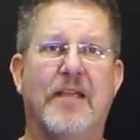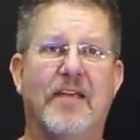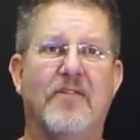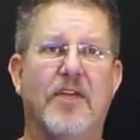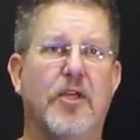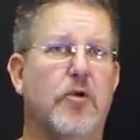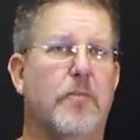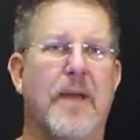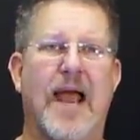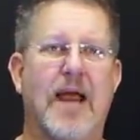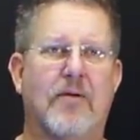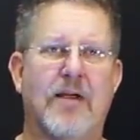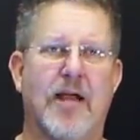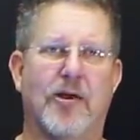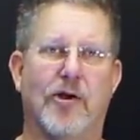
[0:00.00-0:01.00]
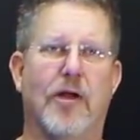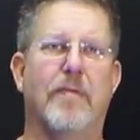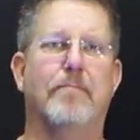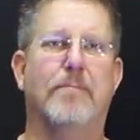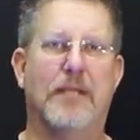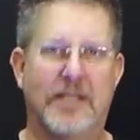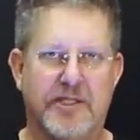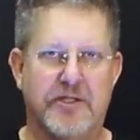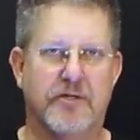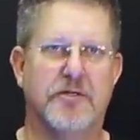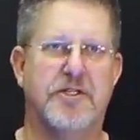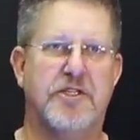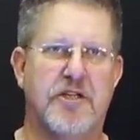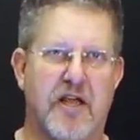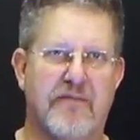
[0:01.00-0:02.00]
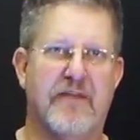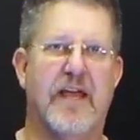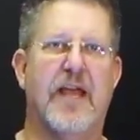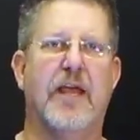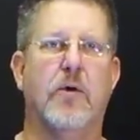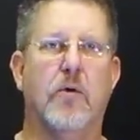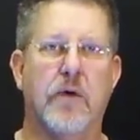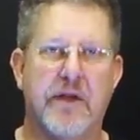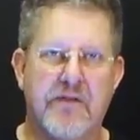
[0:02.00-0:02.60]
giving you background on Blizzard, Chauvet, or